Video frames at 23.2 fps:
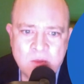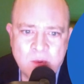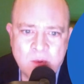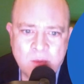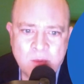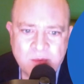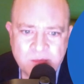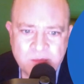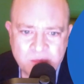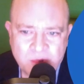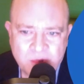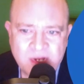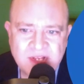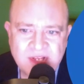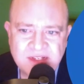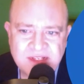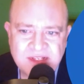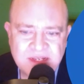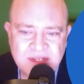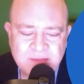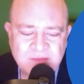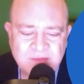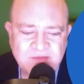where we bring
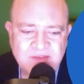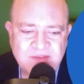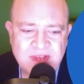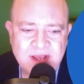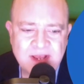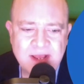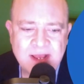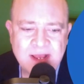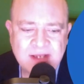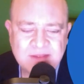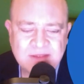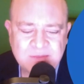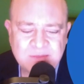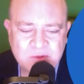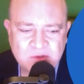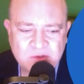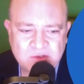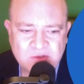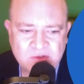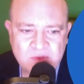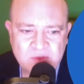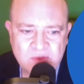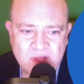a team of
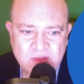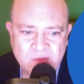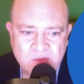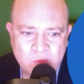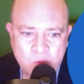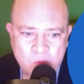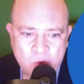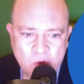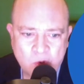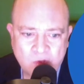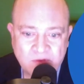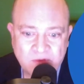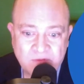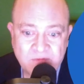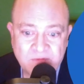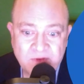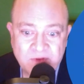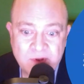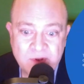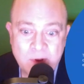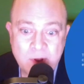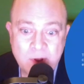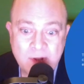experts around the world to
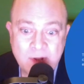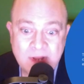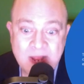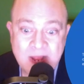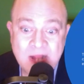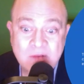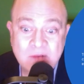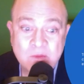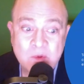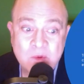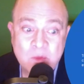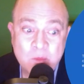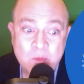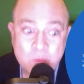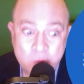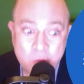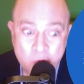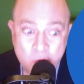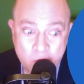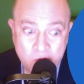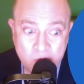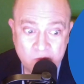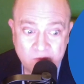figure out how to
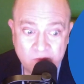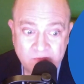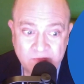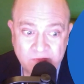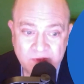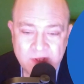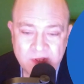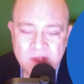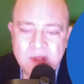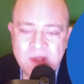remove